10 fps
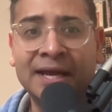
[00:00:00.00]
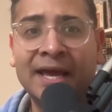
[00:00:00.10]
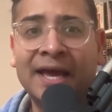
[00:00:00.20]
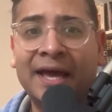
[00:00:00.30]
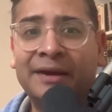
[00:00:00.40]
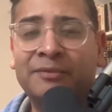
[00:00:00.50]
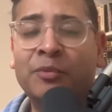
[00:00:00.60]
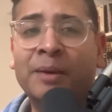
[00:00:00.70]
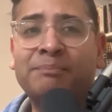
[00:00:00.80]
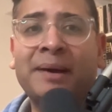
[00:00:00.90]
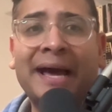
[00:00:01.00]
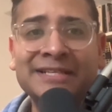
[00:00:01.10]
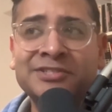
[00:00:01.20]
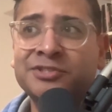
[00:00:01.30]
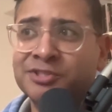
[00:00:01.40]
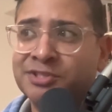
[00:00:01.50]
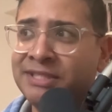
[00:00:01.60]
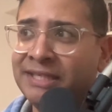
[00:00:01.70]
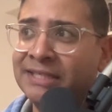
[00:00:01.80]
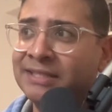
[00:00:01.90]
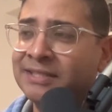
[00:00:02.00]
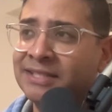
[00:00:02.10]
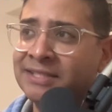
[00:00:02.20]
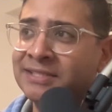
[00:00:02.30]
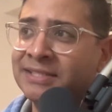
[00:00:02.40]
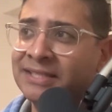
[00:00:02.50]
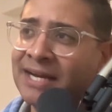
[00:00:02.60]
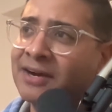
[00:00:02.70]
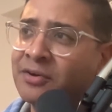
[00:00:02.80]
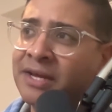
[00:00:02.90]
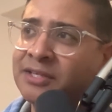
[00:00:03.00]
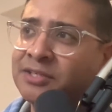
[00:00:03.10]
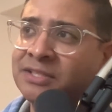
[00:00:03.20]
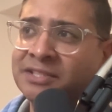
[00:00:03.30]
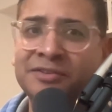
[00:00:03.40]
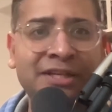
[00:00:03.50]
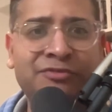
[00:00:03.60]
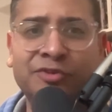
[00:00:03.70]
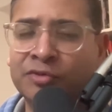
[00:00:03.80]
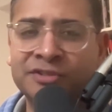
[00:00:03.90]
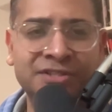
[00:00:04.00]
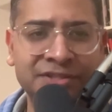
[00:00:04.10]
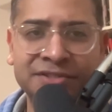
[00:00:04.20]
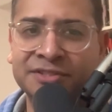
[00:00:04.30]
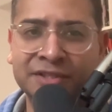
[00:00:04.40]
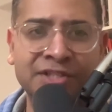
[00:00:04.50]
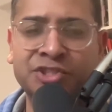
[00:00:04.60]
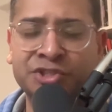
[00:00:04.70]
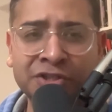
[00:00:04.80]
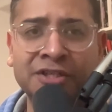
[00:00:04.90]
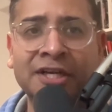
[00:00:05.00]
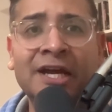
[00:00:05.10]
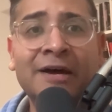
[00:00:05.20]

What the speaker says: And what pastors need is yeah, okay, is there a need for overseers and all that? Sure.